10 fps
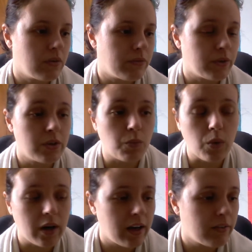for
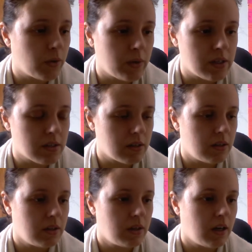whatever
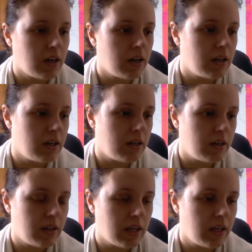reason,
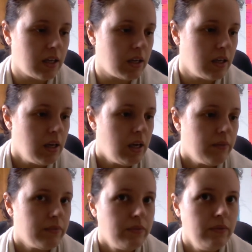they
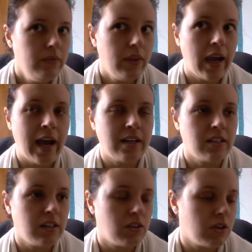had
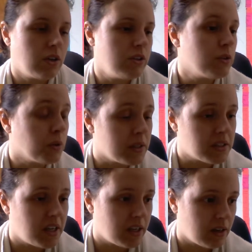to get their
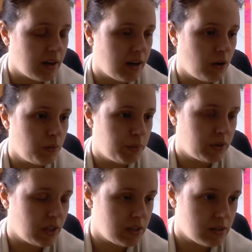uterus taken out,
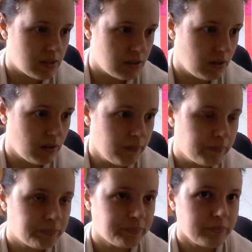but they still
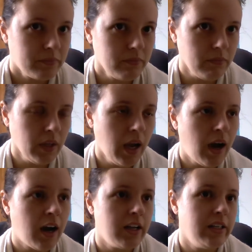
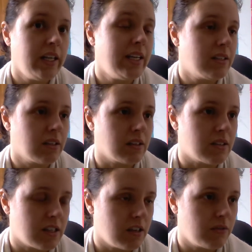needed to
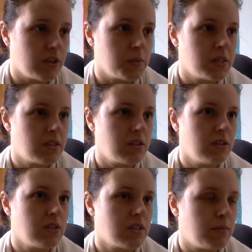conceive. There was
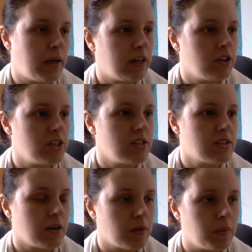still some
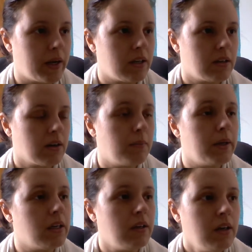energies that were waiting to come
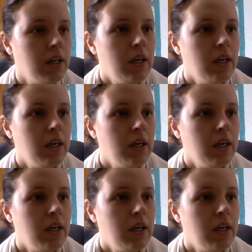in.